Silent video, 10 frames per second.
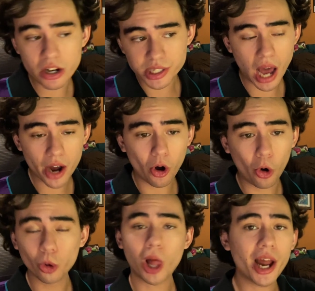not a
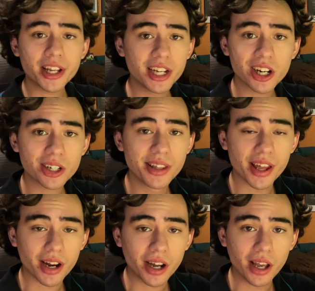whole lot here
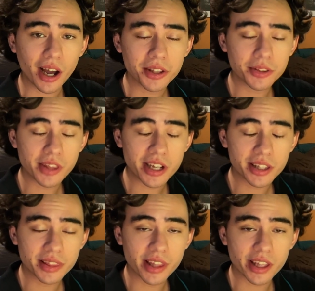that I
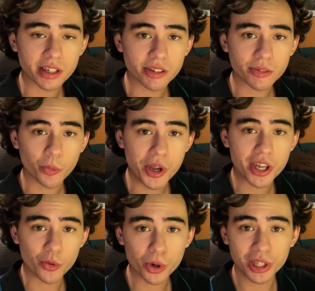think that we
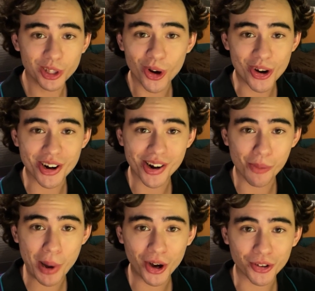can really learn
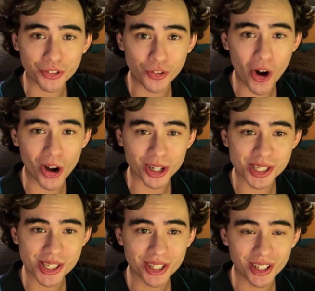about
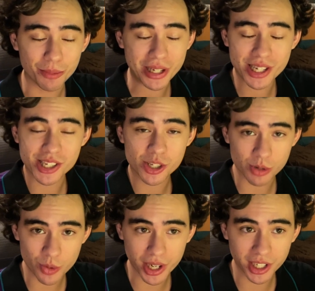frogs because this
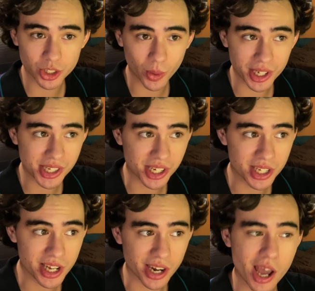was written in
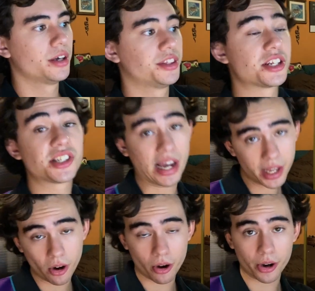2016. The second
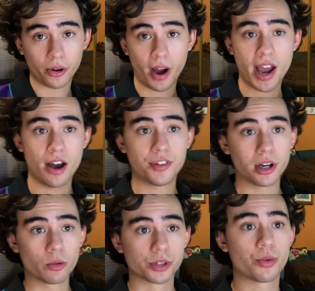article I have
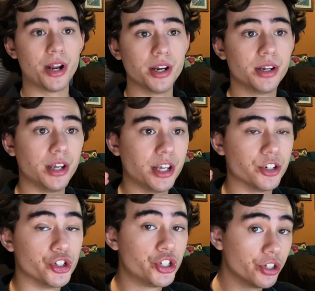here was written
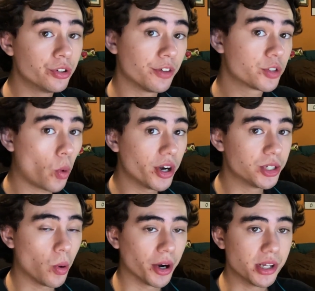in June of
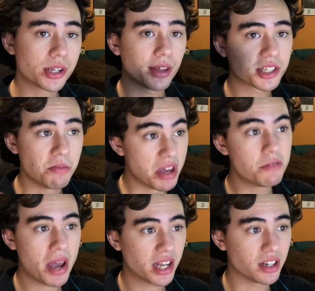2020, so that's
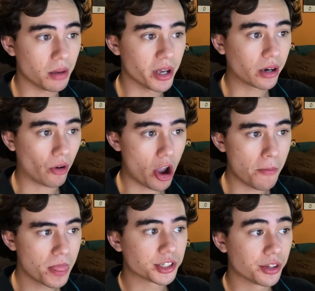mid-pandemic, right?
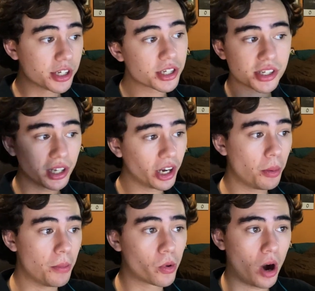So this is a little
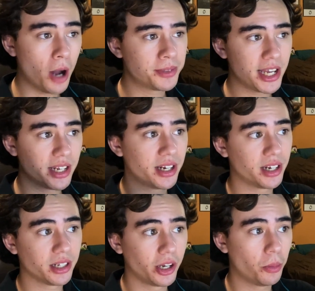bit more updated and a
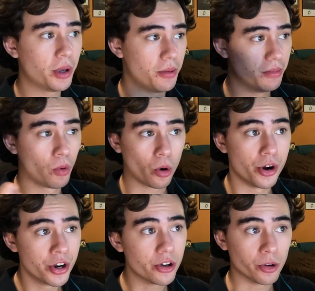little bit more
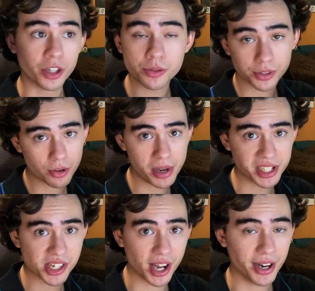new. This one's from
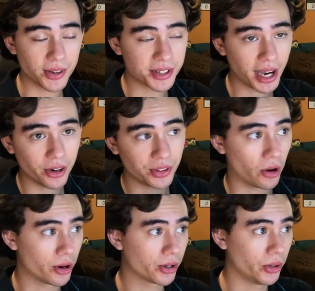Insider. The title of the
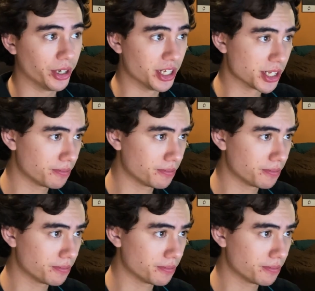article is